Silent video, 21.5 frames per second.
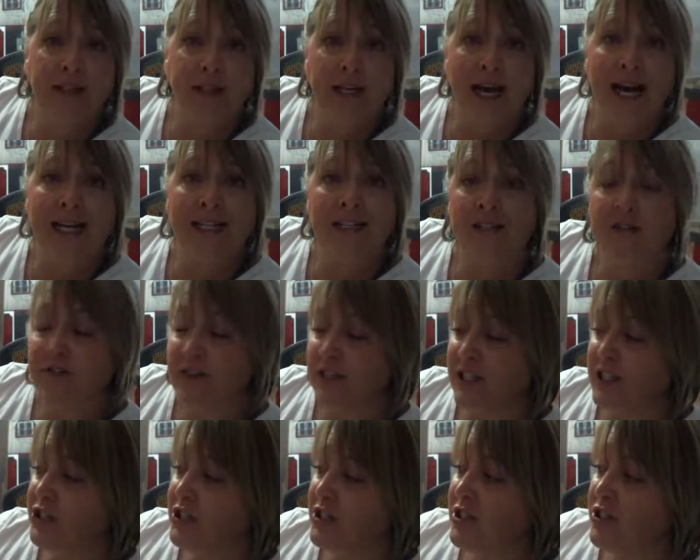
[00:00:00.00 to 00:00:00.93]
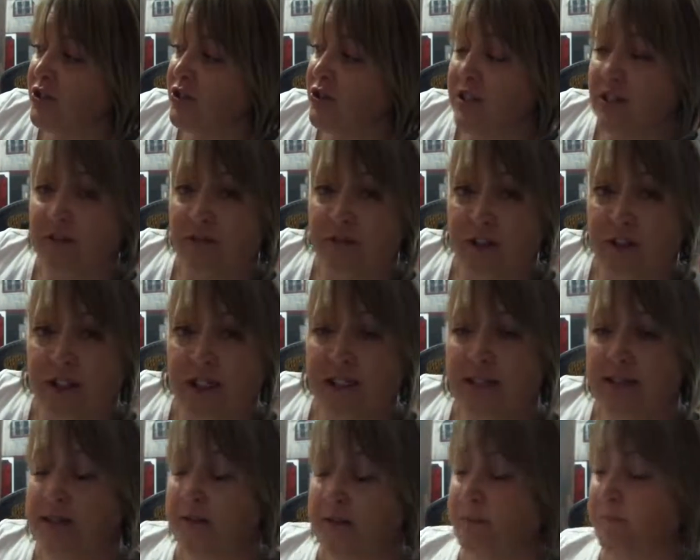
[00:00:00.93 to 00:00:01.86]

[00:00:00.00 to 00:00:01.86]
activation certificate.